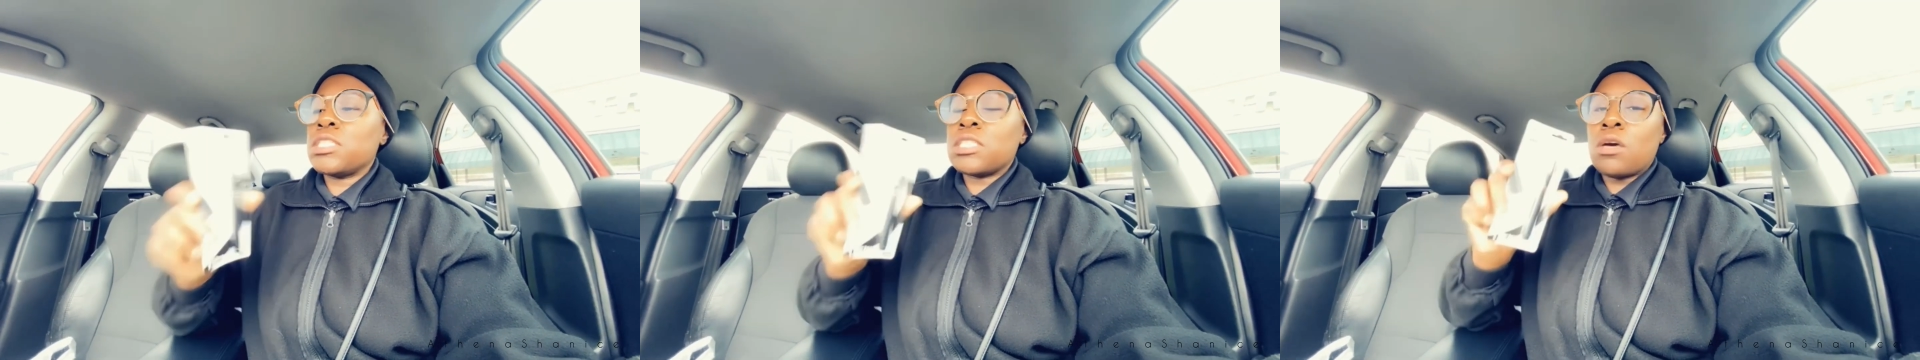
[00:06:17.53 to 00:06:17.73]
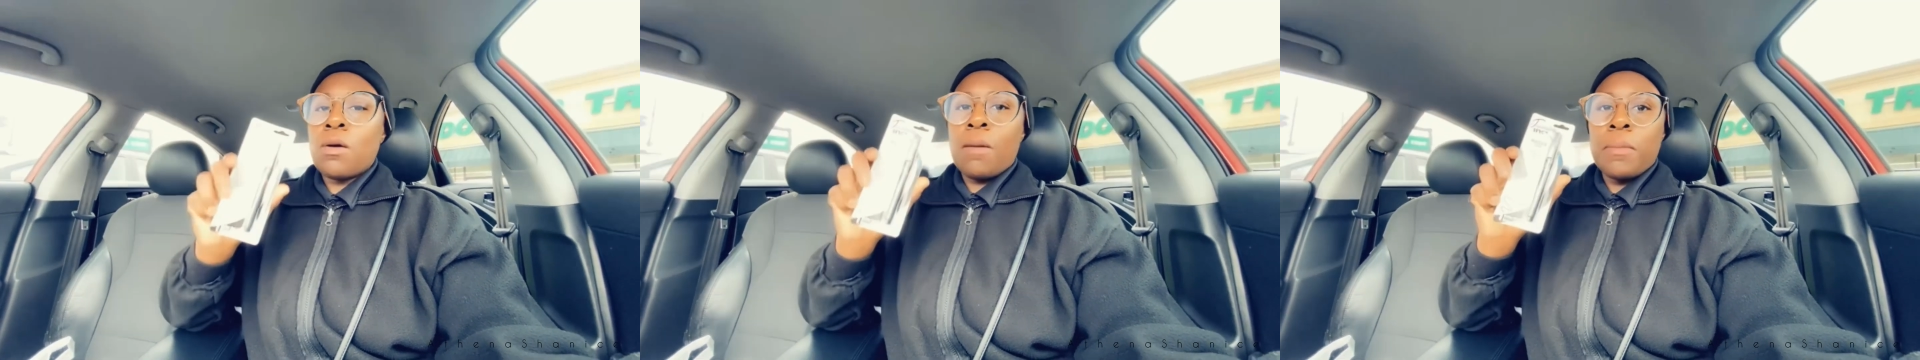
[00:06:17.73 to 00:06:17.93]

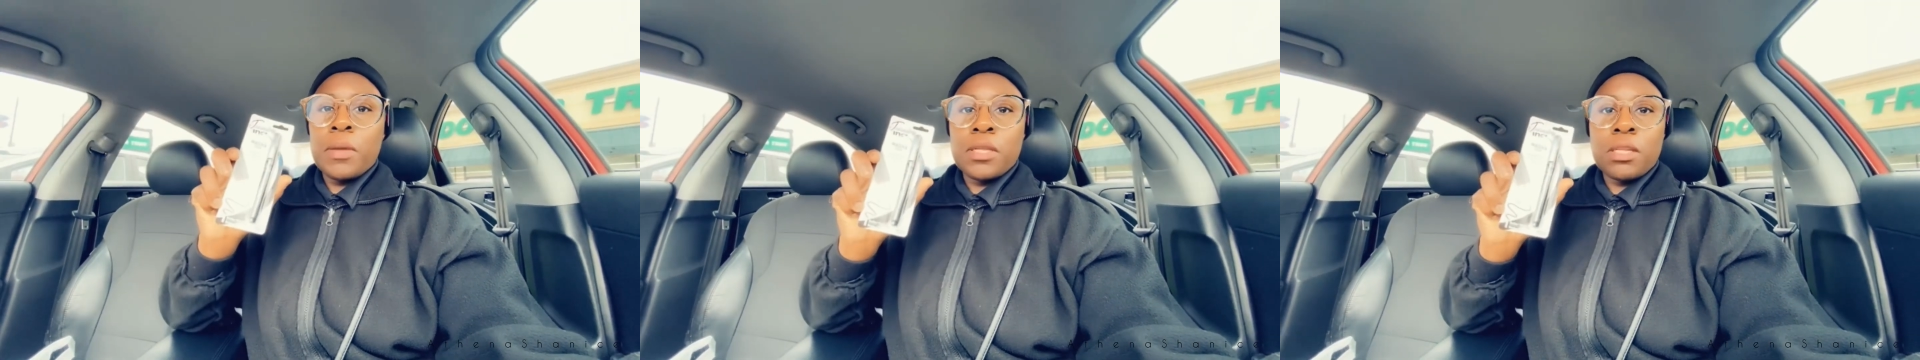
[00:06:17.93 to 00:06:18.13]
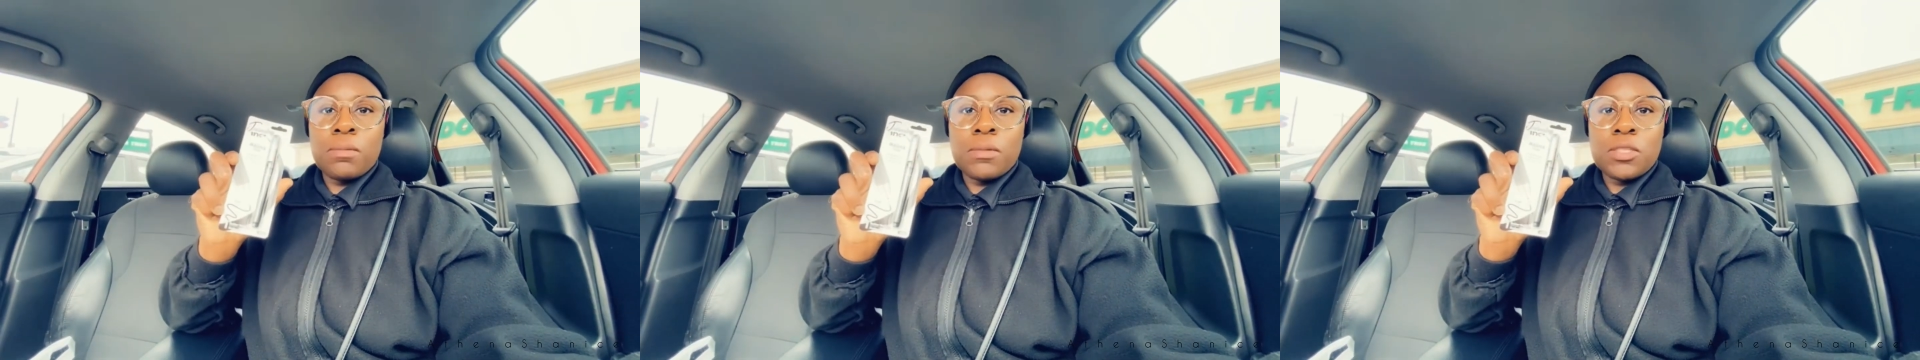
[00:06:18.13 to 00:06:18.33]
So I
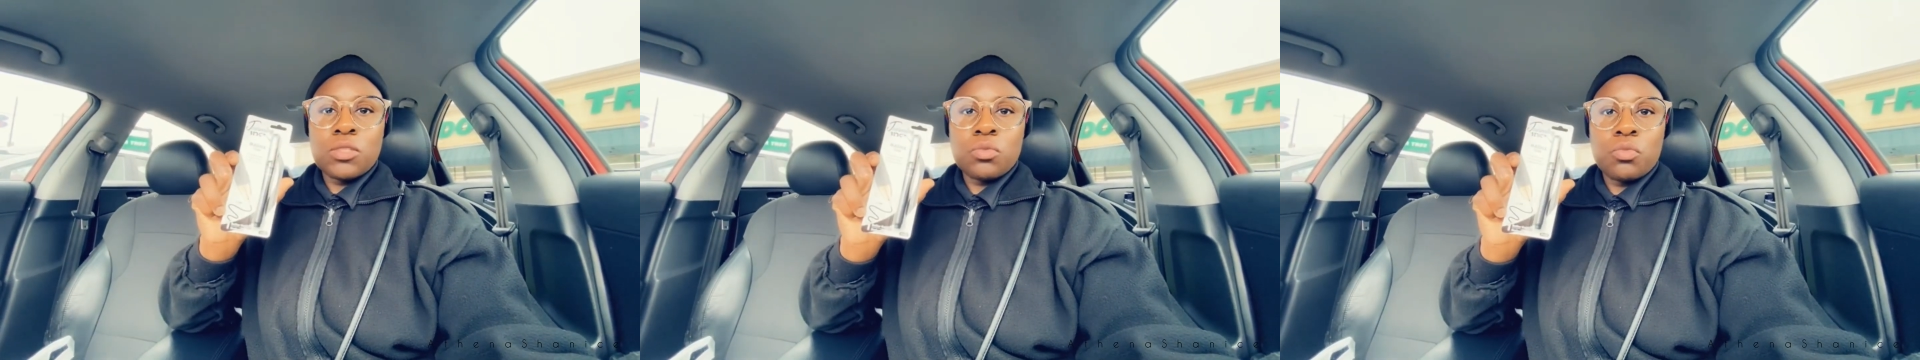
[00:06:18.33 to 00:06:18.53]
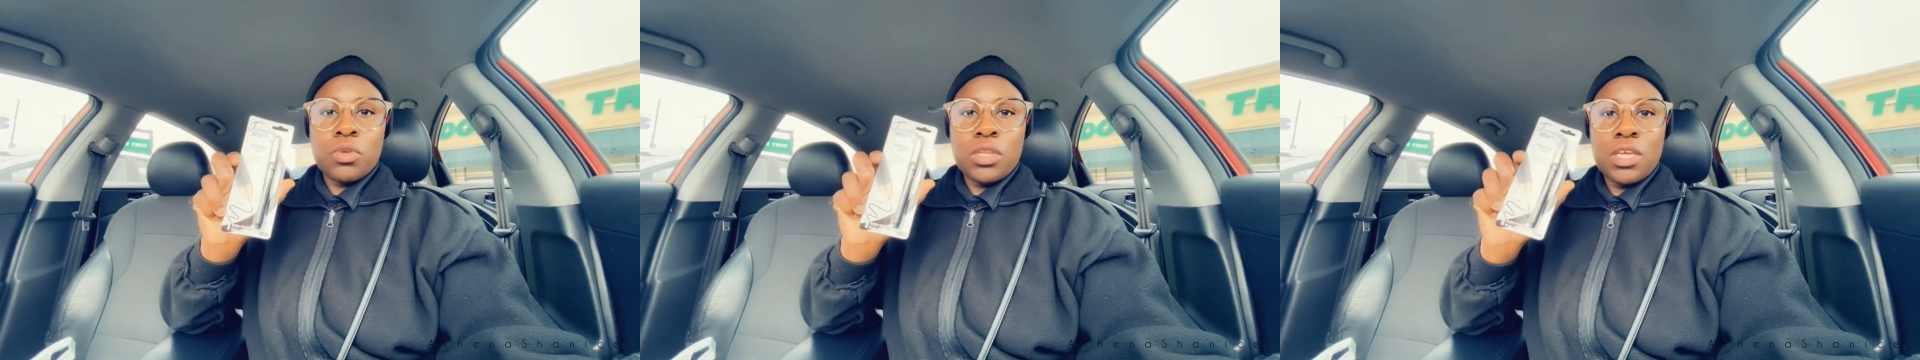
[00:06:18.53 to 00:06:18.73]
picked up
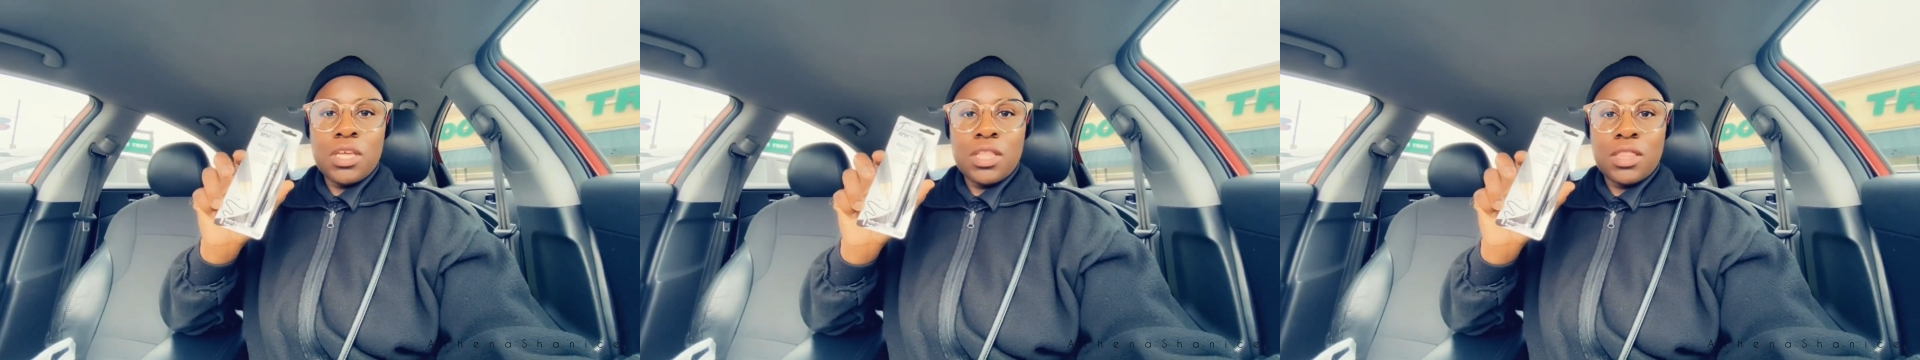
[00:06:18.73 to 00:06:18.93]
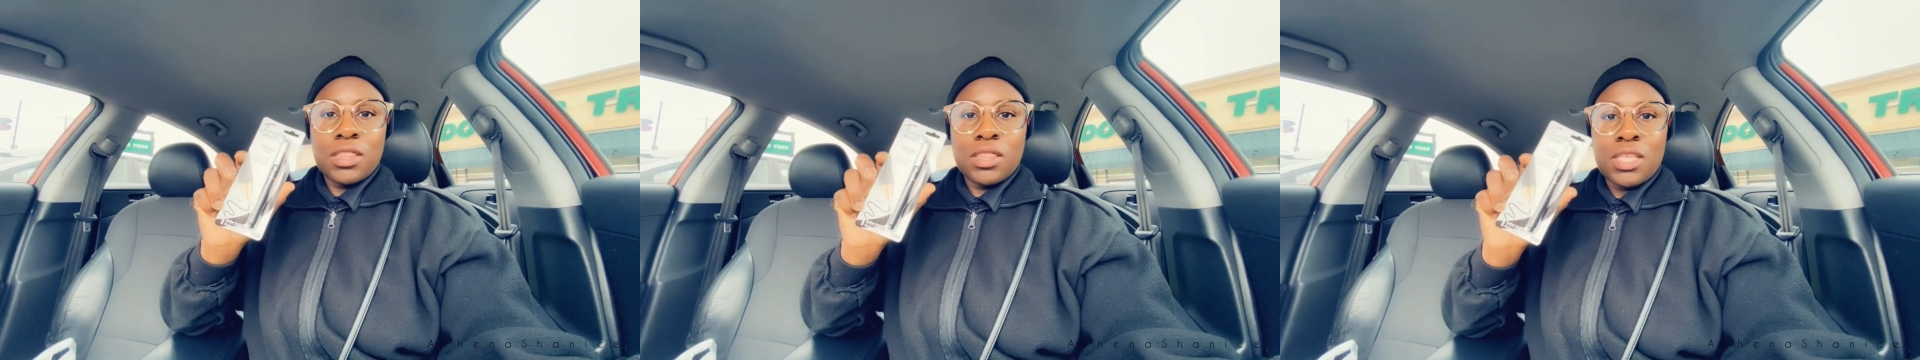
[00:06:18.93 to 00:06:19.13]
this really